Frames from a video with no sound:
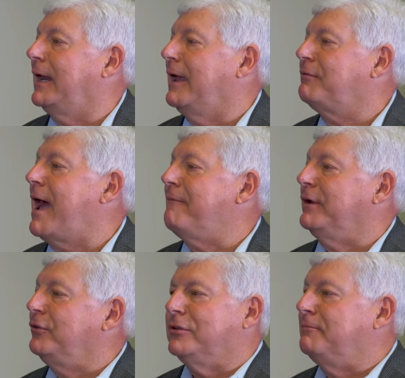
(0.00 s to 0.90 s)
and I have
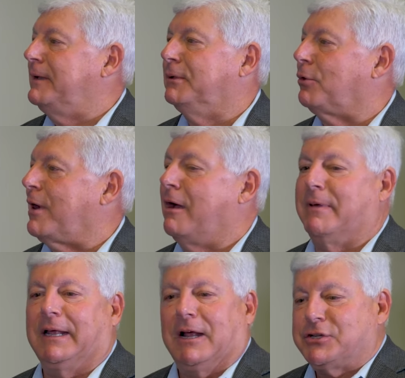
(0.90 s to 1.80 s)
confidence in the people
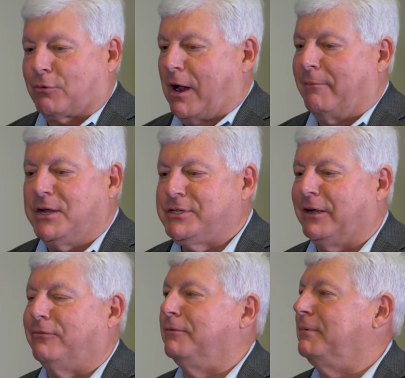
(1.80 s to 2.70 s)
around me, and I surround
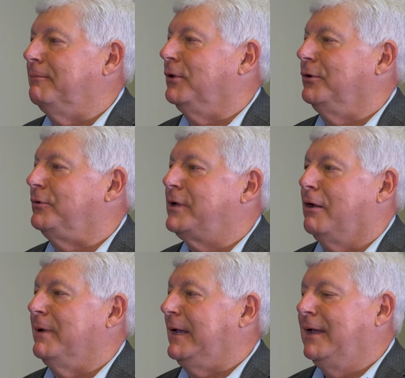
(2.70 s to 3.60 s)
myself with people who
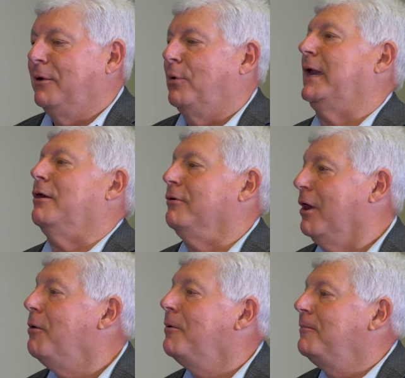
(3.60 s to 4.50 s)
tell me what I don't
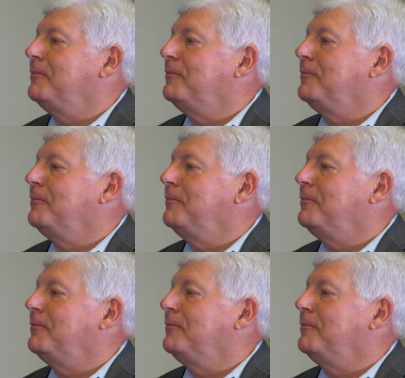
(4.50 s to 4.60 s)
know.